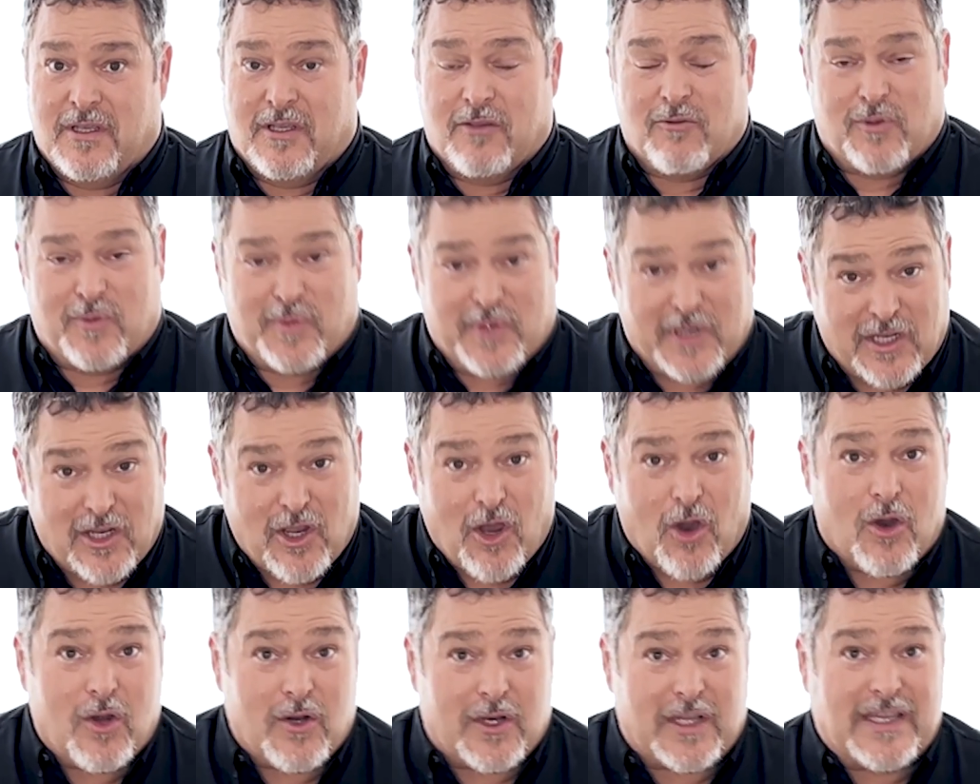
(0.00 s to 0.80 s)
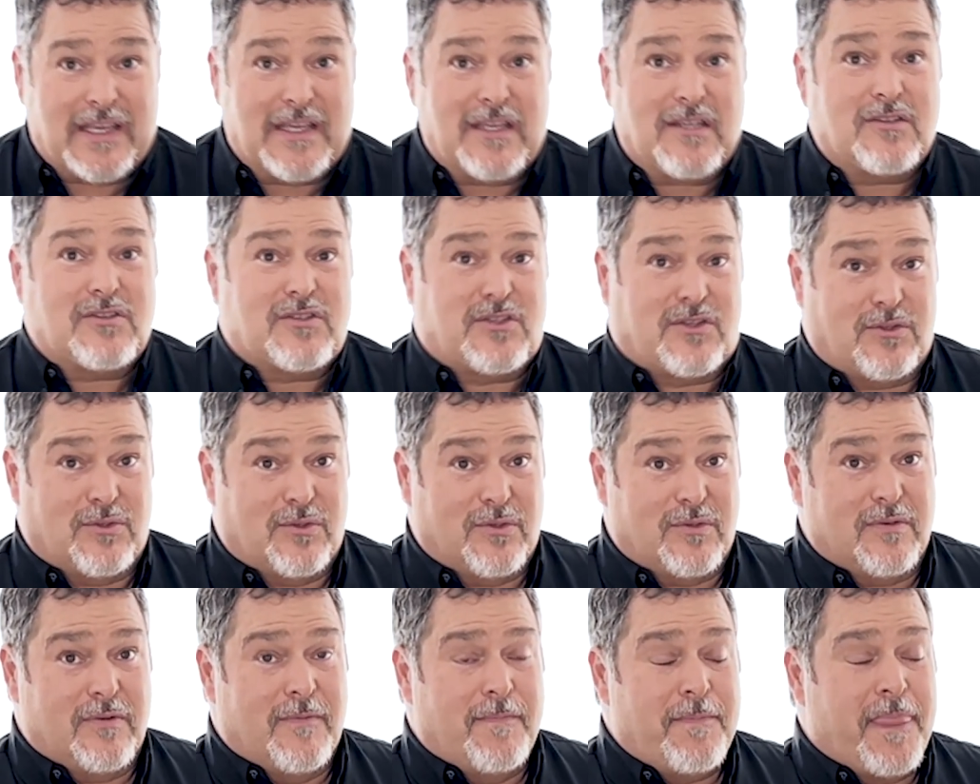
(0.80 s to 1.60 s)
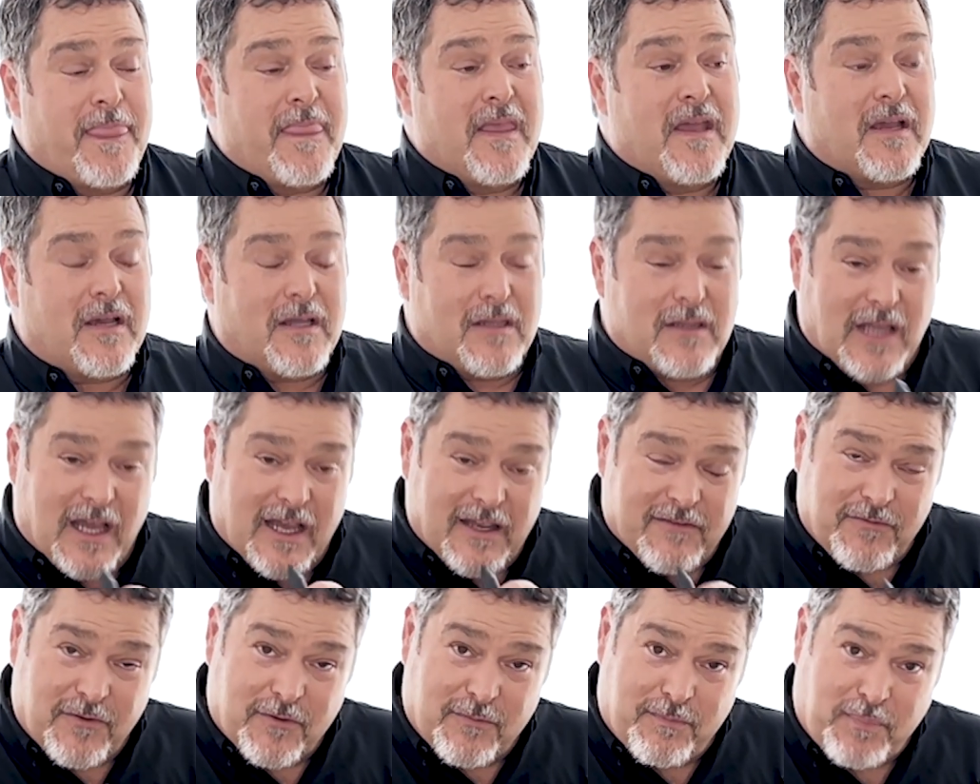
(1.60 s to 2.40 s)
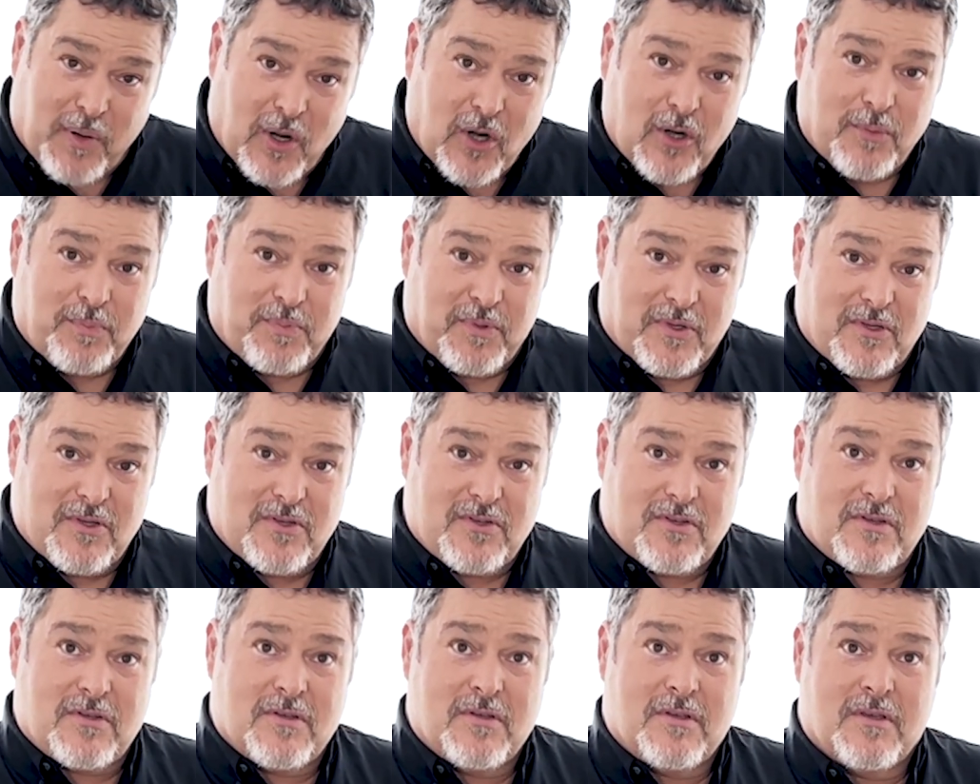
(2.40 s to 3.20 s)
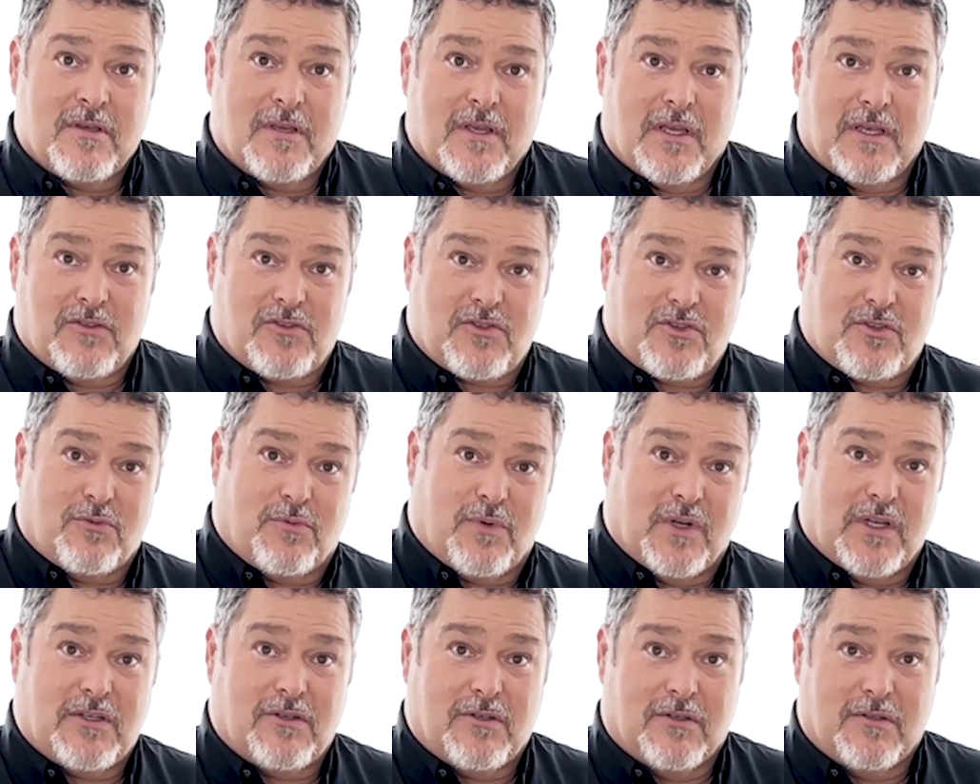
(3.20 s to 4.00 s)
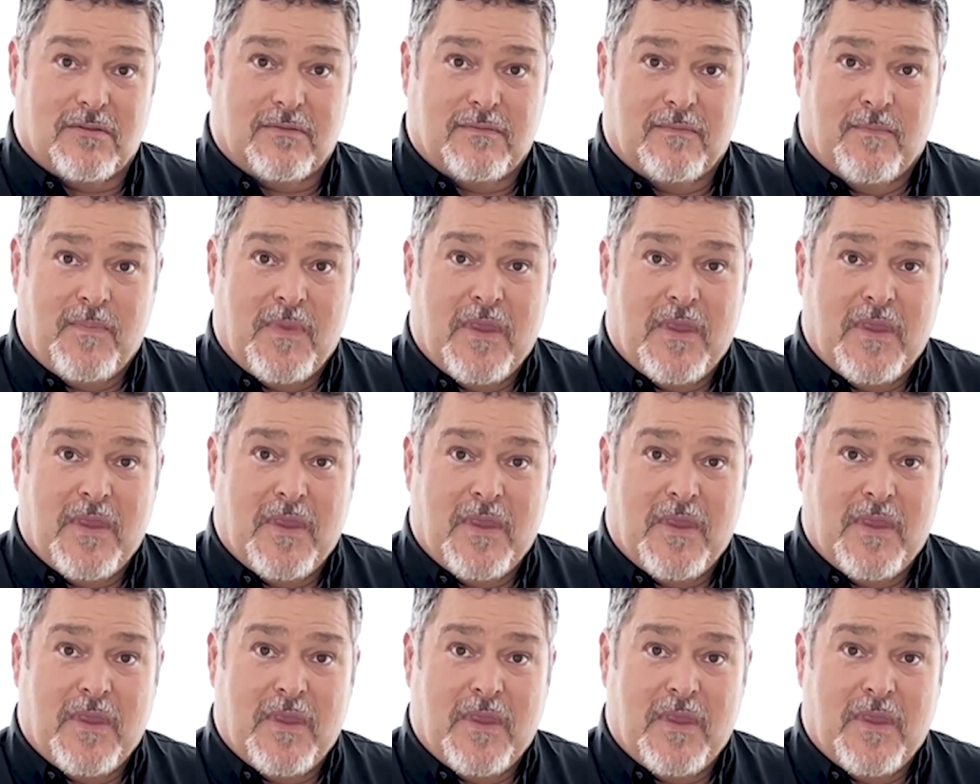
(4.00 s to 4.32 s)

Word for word: We've been called into a life of purpose and surrender.